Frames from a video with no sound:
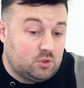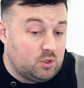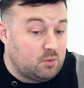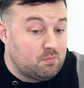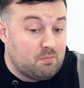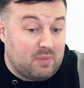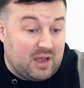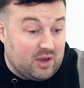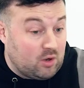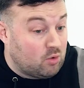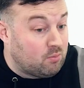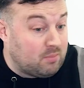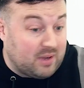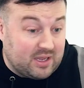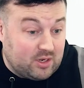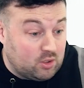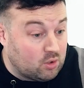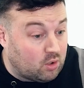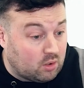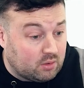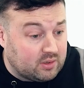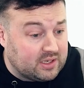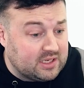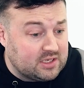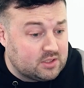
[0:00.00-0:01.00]
you may or may
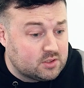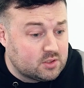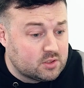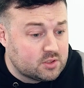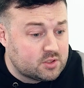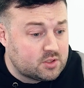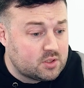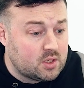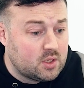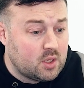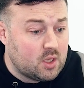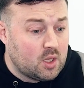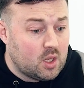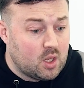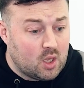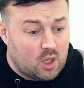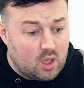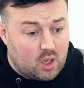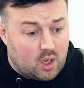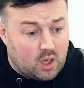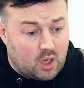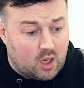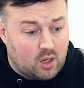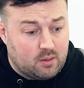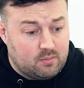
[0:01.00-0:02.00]
not need us,
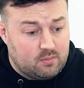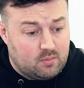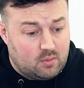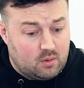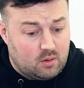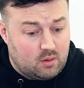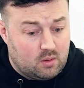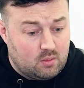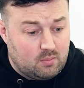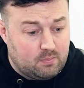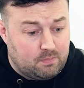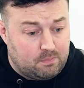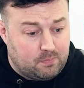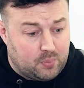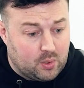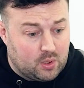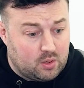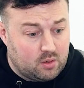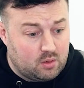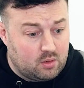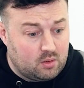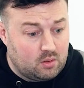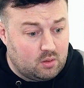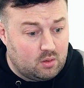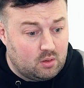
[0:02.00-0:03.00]

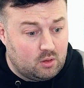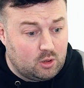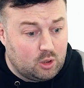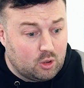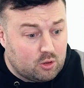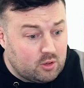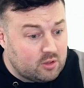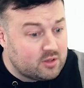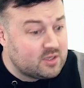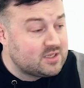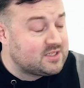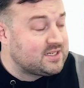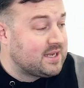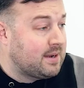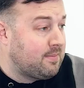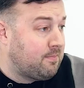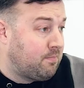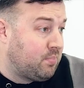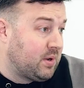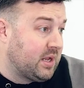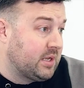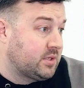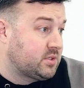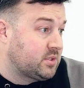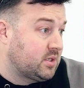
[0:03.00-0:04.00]
but look at the
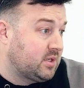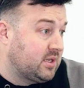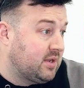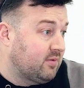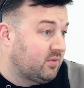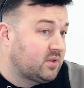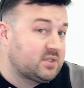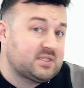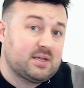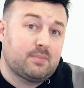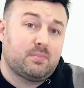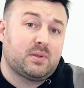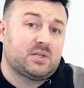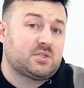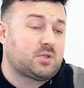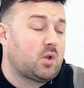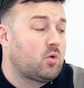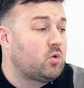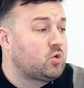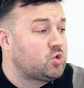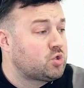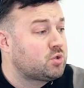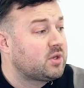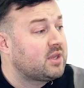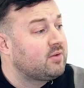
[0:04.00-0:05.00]
templates and give the templates a go,
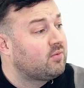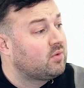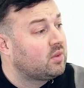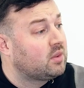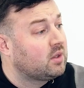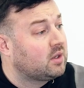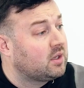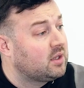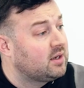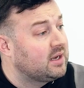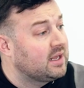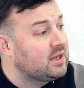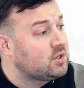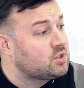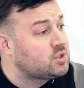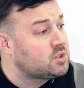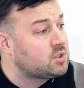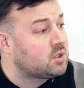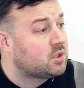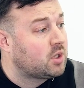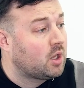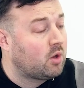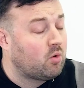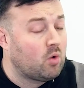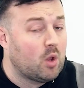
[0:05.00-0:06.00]
and just give it the connection
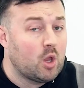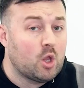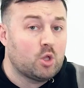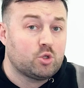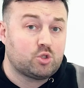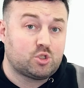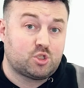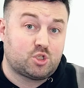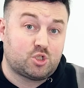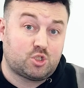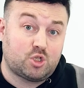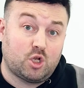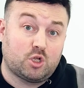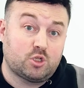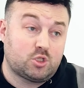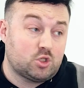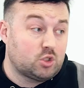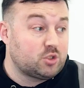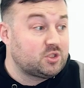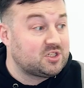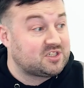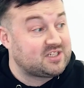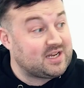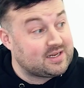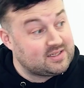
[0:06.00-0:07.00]
a go to start to
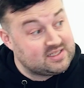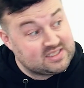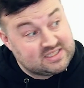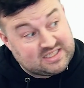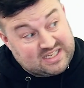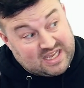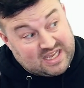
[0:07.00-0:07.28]
understand its